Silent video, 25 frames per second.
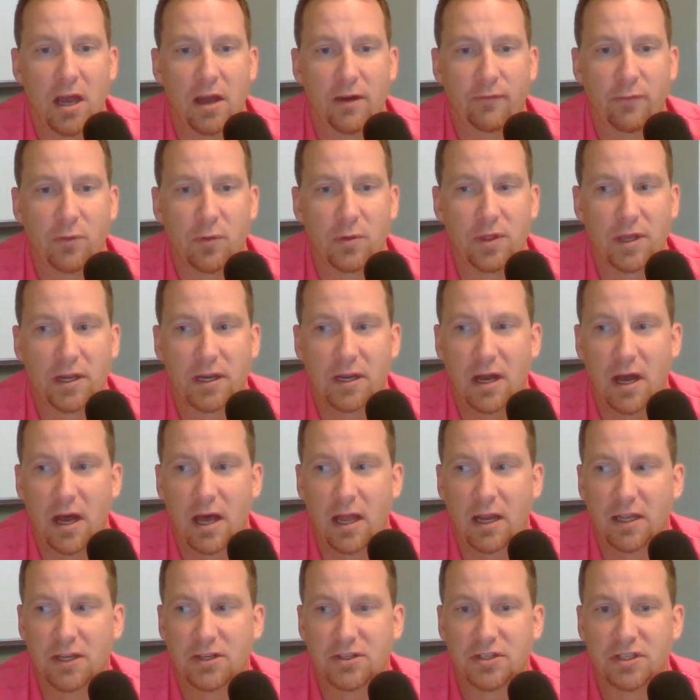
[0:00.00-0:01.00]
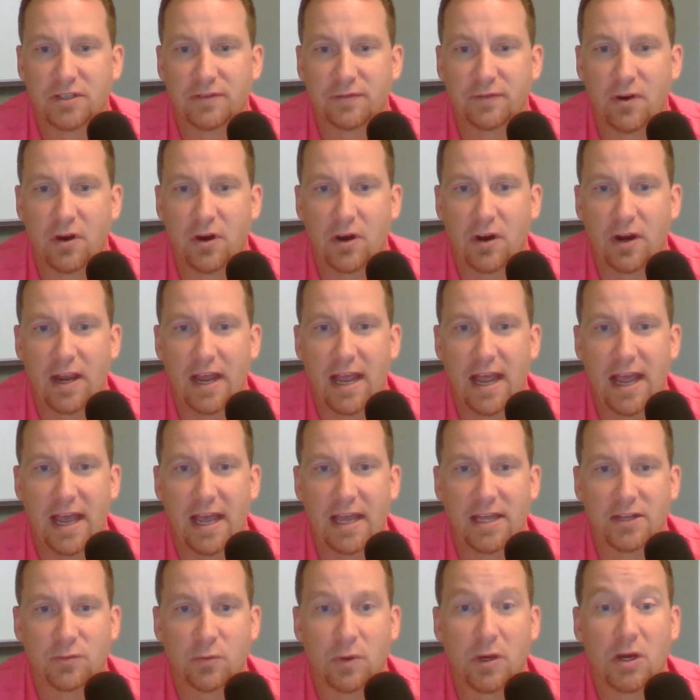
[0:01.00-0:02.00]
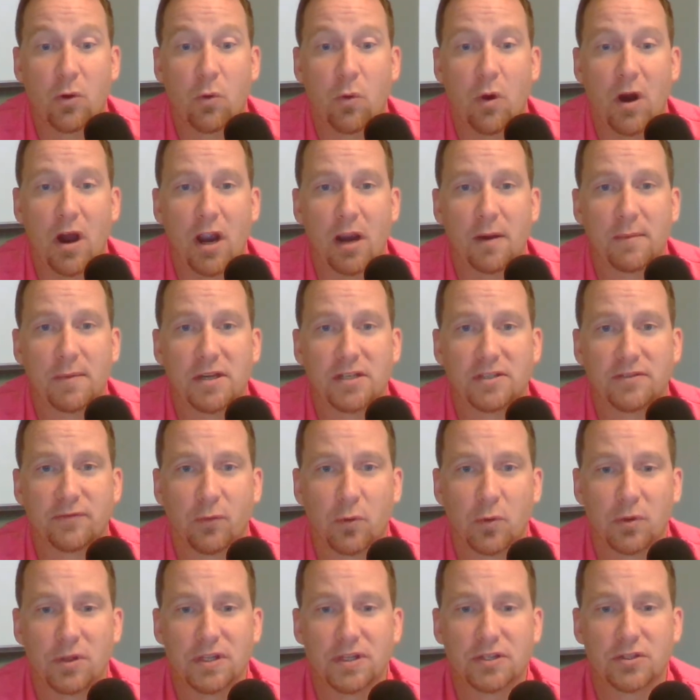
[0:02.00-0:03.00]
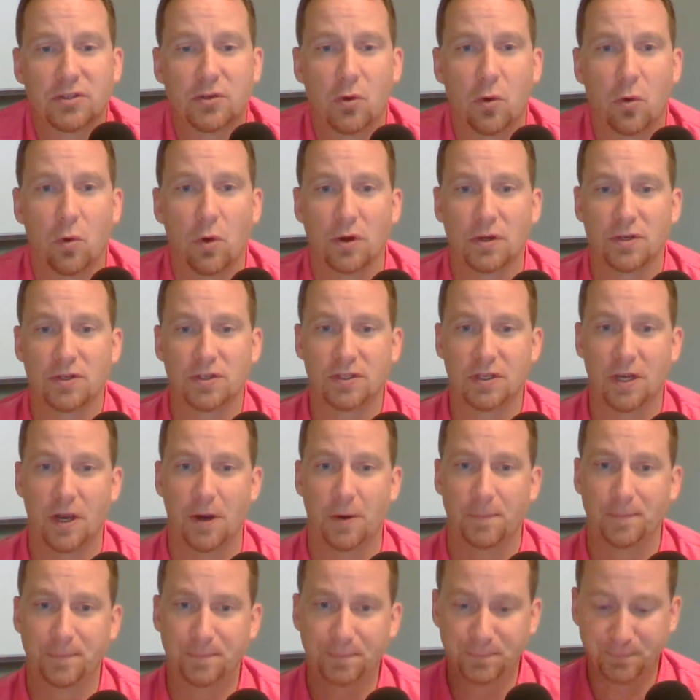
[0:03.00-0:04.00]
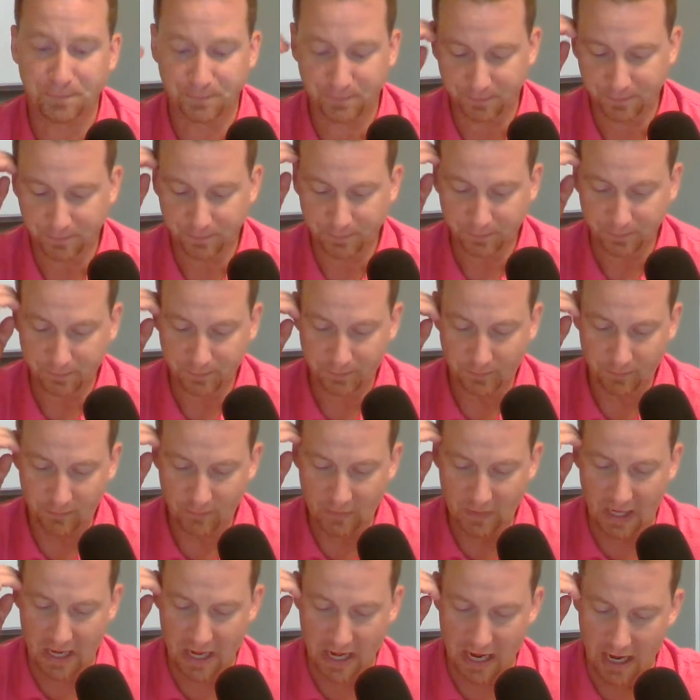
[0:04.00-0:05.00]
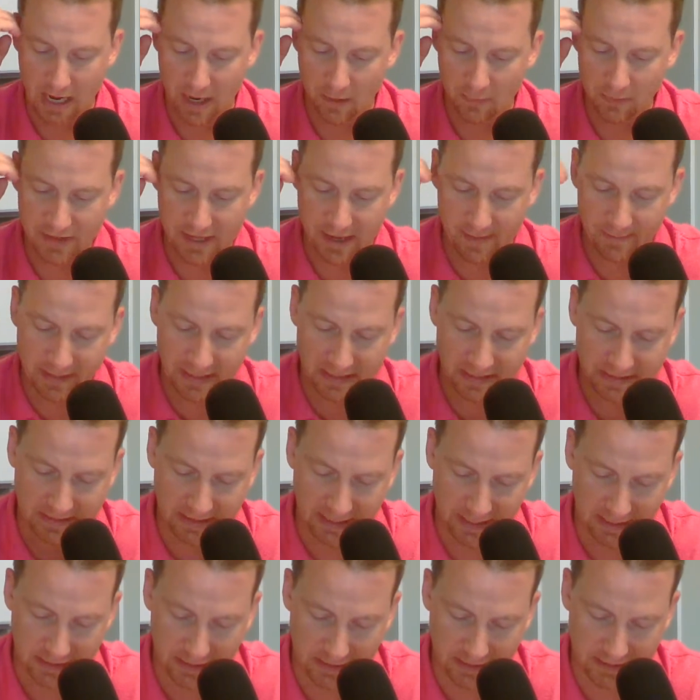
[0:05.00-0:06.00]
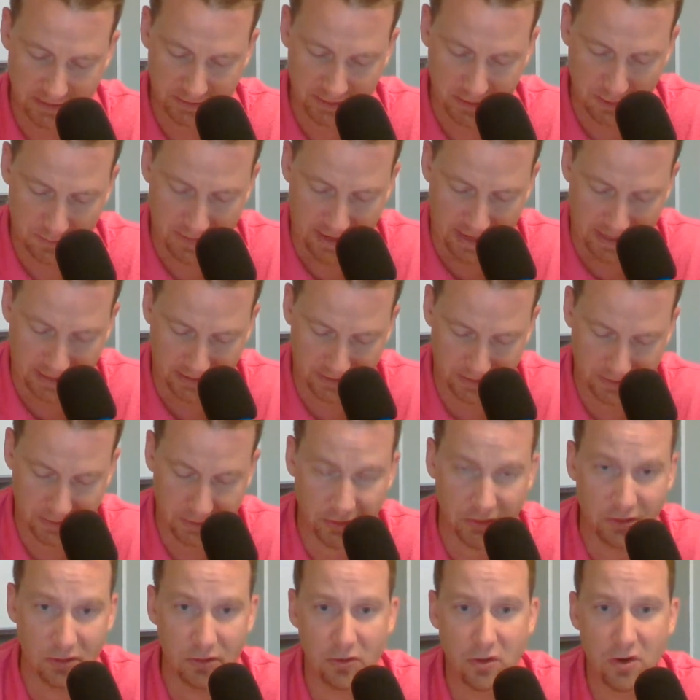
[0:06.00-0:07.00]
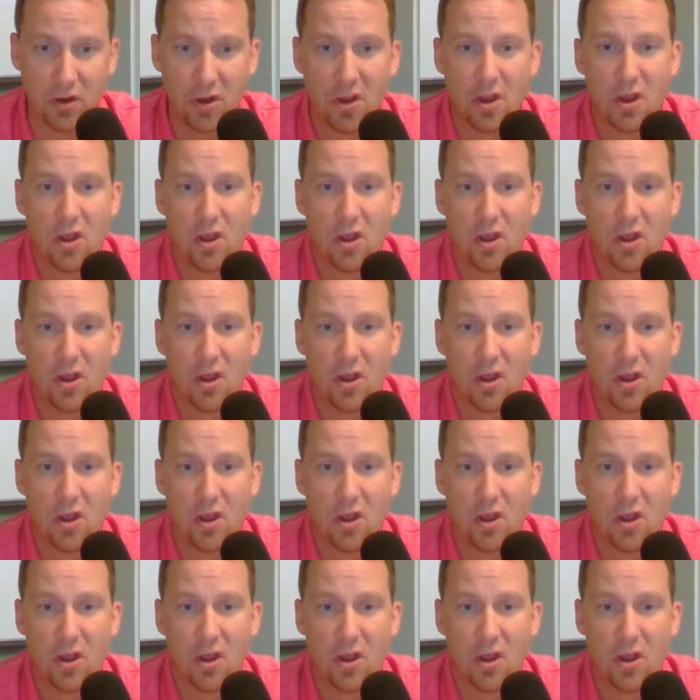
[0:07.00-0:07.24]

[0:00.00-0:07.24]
for the college as far as requirements for this course. So with that being said, let's go back to